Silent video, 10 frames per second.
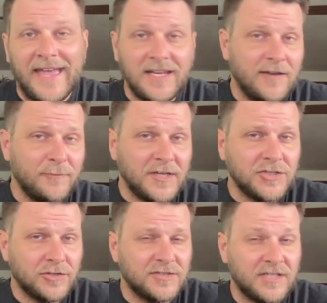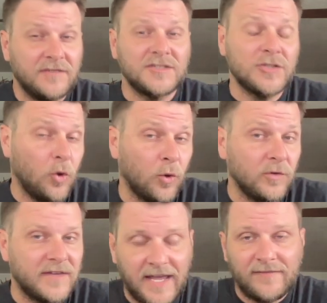any of my shirts that have
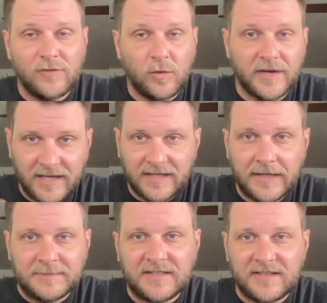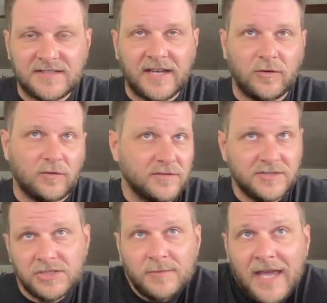sold that have the word Eclipse in the title. So
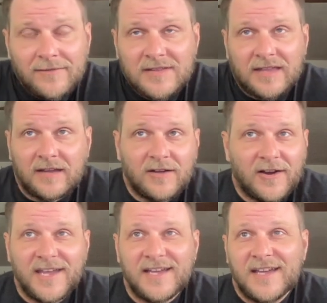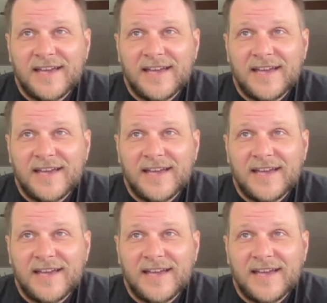this should be everything, all right?